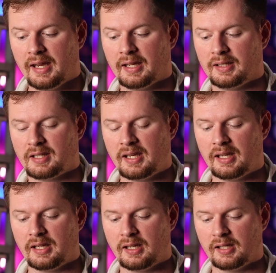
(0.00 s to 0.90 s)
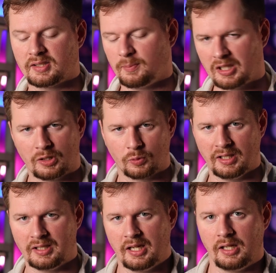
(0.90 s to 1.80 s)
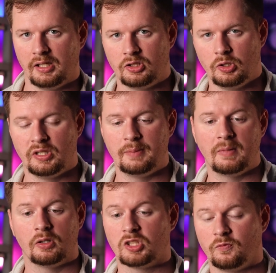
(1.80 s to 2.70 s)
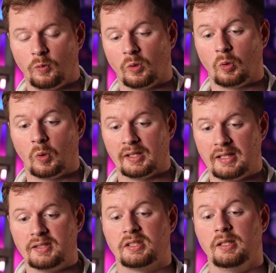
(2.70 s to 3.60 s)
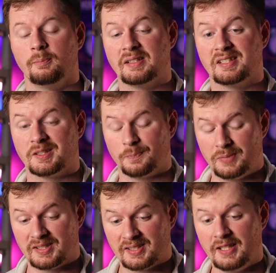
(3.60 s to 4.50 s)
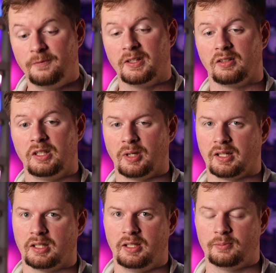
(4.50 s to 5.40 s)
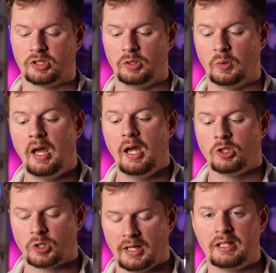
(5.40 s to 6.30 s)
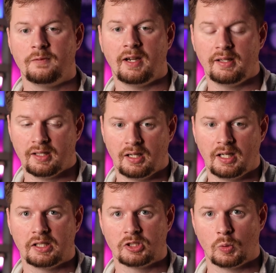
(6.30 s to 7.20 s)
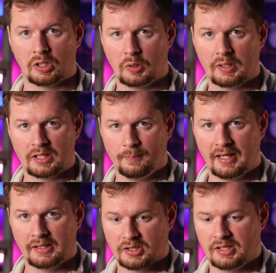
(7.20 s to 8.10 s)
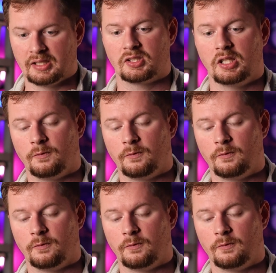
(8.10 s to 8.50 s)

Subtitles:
and it is, I'm not going to really get into the merits for or against it, but specifically when it comes to trying to find an audience who are going to buy your snakes.